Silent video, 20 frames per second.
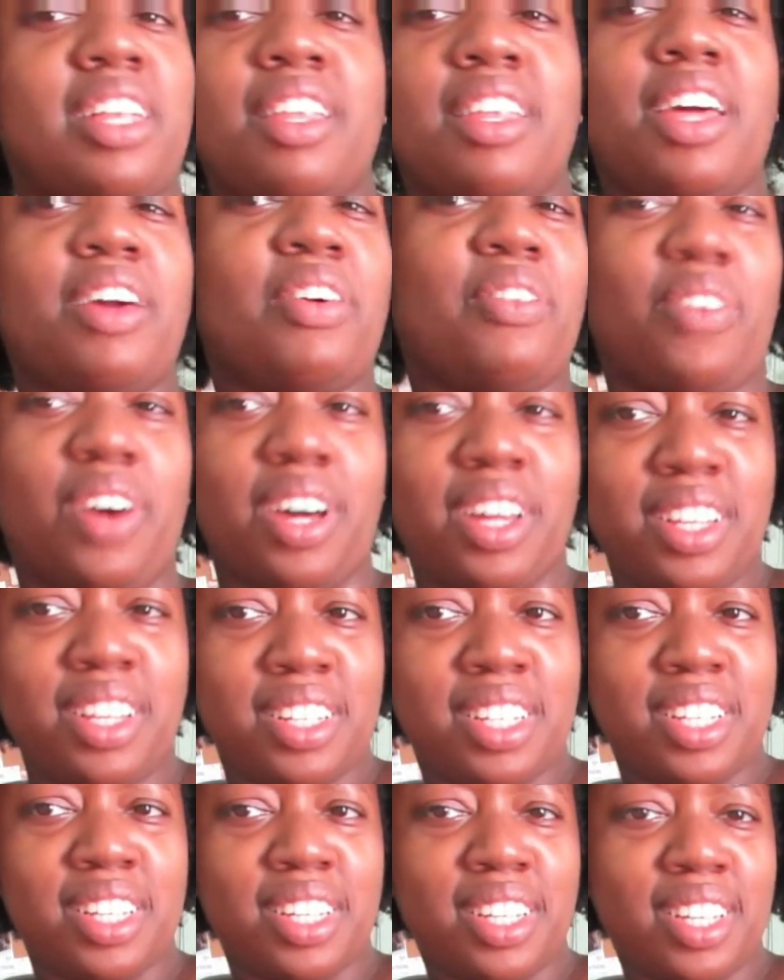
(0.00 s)
Like
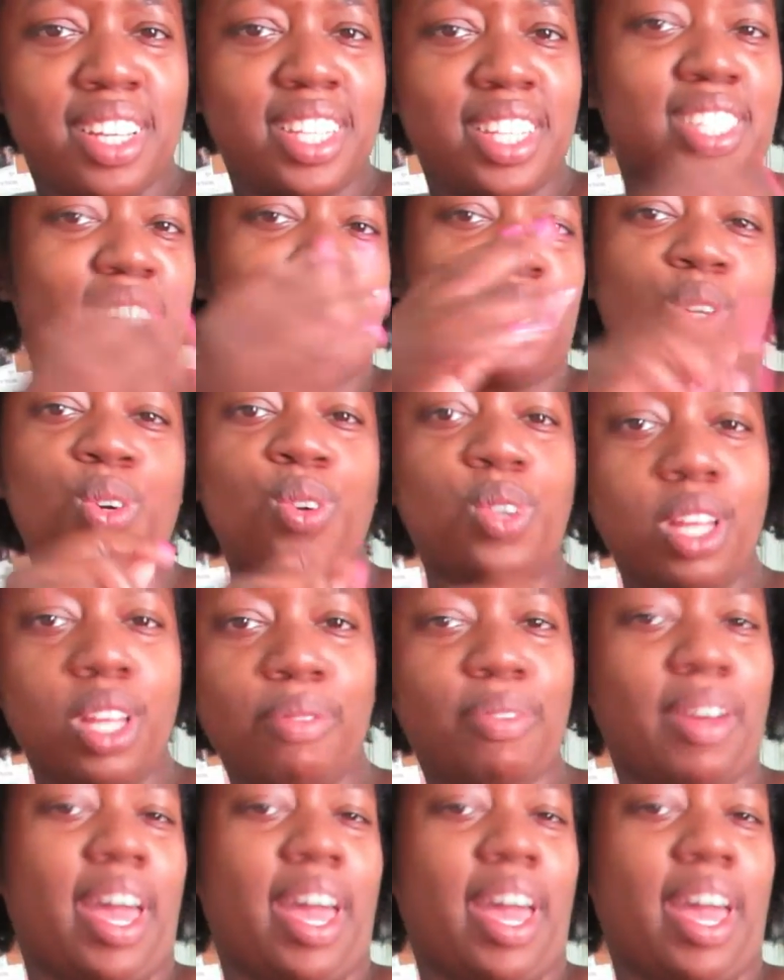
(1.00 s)
what? It's tulip